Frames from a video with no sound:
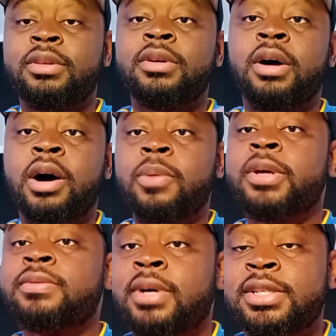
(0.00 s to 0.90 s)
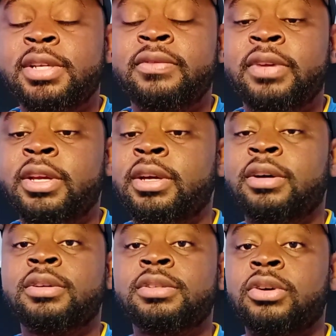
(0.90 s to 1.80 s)
you can always watch these
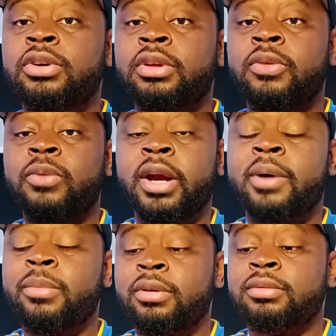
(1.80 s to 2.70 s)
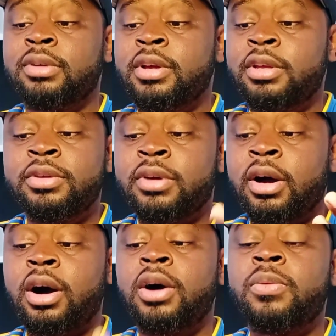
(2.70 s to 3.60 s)
videos or when I'm you can
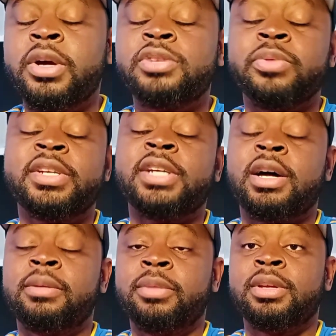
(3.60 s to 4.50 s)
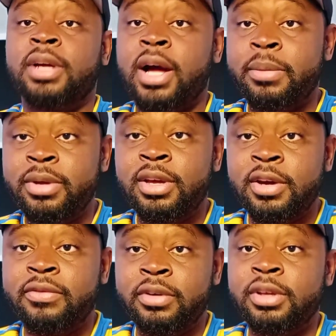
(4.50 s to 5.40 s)
always reach out to me. I'll be
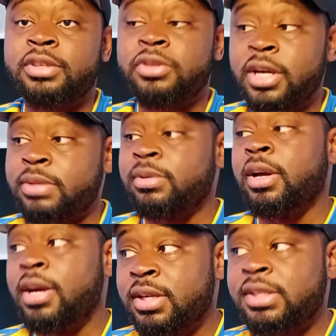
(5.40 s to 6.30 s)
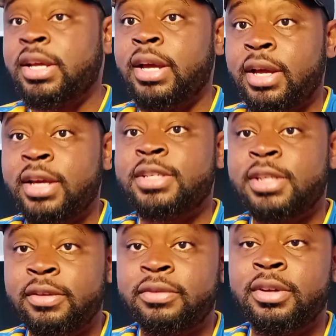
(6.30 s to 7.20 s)
here for you. Trust me, I understand how that
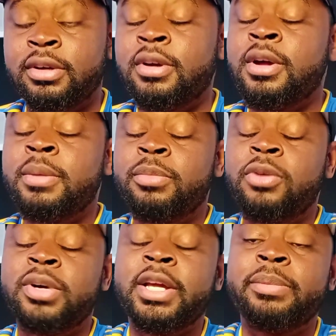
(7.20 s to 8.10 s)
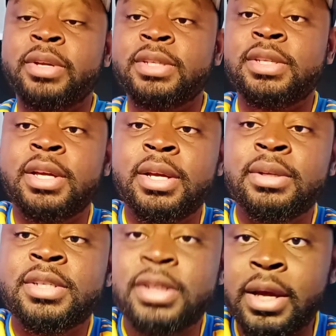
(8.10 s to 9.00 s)
shit feel. But with that being
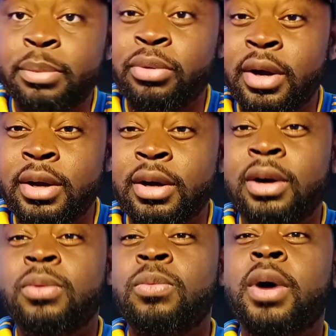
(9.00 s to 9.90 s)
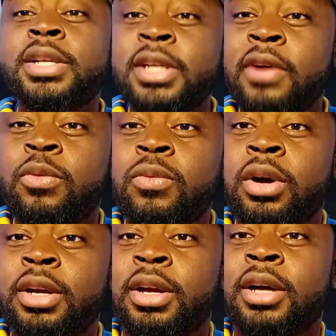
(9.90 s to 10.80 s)
said, stay prayed up, watch out for
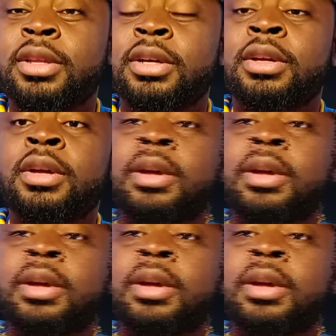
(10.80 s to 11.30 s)
one another.